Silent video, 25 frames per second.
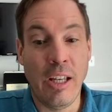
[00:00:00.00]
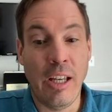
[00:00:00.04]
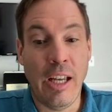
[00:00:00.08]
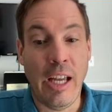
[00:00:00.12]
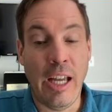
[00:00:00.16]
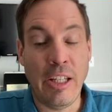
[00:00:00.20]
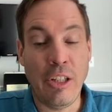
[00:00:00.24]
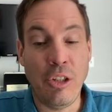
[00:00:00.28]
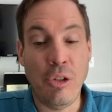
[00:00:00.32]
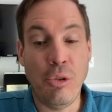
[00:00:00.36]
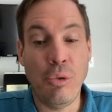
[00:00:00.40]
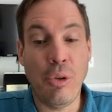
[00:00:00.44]

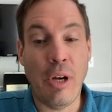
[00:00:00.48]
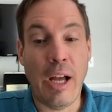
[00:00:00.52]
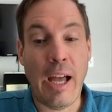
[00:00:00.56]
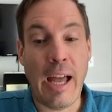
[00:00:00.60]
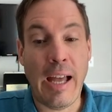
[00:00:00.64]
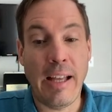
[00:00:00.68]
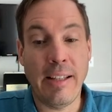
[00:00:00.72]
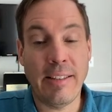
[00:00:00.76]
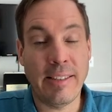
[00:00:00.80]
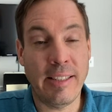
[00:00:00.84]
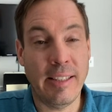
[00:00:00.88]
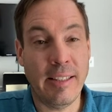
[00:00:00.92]
and you
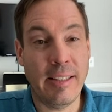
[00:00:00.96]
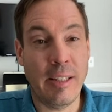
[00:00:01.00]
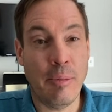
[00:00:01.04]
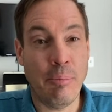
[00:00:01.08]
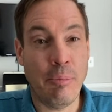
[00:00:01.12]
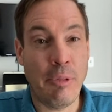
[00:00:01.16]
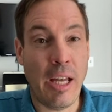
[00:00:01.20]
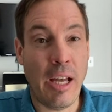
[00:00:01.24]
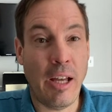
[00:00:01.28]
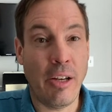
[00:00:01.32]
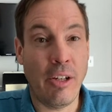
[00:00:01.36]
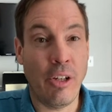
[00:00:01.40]
sit
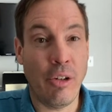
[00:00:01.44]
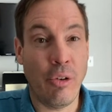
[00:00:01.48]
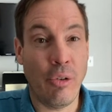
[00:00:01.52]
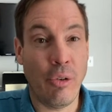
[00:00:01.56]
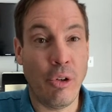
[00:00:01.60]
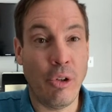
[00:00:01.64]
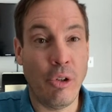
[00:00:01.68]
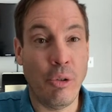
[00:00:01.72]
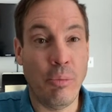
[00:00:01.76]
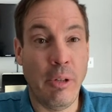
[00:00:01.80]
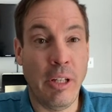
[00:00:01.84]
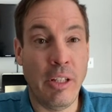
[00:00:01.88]
them down in a
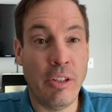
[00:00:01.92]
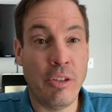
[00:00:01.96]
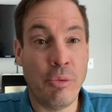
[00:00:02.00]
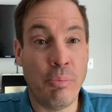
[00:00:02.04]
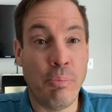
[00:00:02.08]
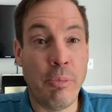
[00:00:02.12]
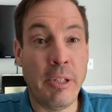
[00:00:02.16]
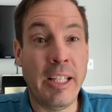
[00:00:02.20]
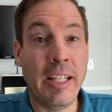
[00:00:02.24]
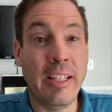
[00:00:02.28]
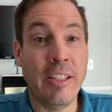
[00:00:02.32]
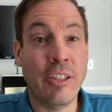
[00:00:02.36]
room and
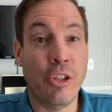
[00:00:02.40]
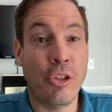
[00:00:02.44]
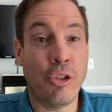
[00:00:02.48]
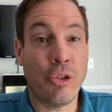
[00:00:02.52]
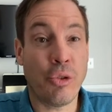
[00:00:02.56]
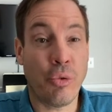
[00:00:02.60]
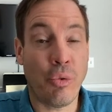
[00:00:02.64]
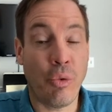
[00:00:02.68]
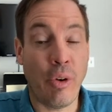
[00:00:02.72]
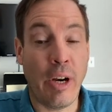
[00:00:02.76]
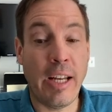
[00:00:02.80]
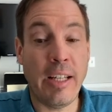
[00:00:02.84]
begin to
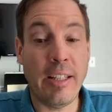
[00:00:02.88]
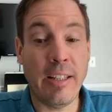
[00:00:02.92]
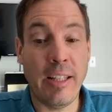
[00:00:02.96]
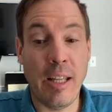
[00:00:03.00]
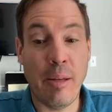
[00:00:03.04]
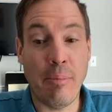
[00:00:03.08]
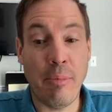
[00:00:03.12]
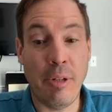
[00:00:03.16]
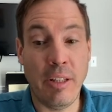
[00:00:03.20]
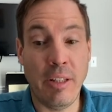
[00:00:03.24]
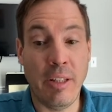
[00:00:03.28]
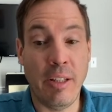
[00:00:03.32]
train
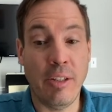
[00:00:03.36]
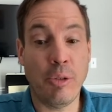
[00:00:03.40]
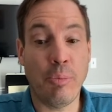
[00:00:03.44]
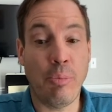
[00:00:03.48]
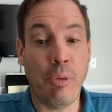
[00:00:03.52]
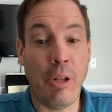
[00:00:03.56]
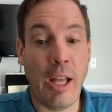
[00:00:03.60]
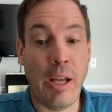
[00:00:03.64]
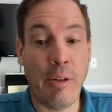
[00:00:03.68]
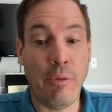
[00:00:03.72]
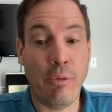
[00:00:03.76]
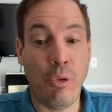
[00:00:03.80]
them in this
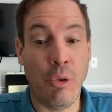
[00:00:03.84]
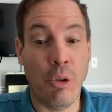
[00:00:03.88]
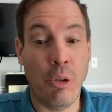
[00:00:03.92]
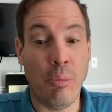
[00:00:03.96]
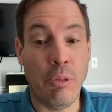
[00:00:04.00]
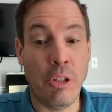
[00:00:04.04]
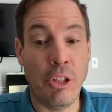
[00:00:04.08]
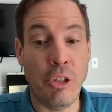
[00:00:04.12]
platform,